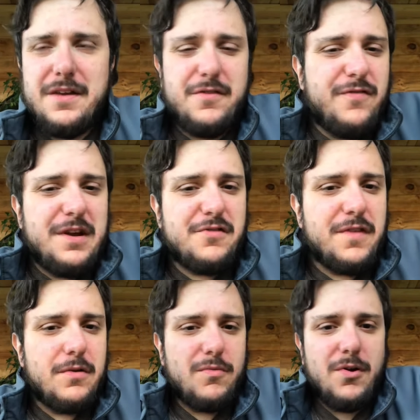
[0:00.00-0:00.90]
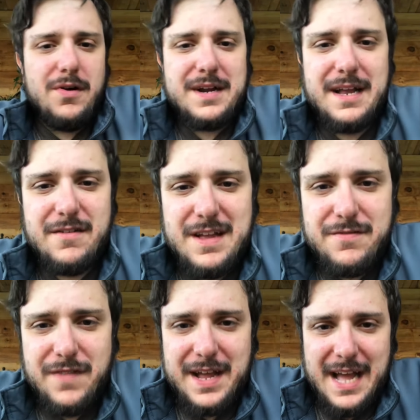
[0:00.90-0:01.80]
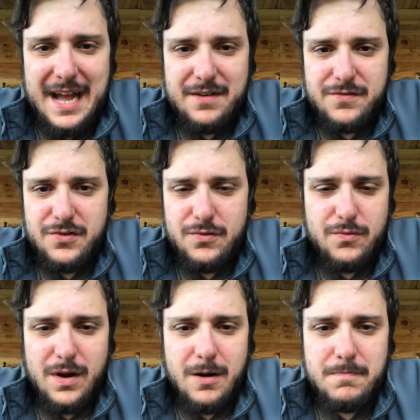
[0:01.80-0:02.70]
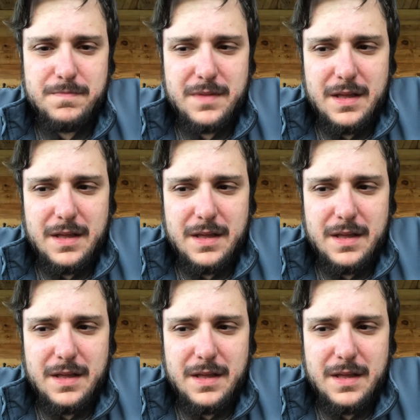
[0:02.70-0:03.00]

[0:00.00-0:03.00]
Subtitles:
to finish their work if they have to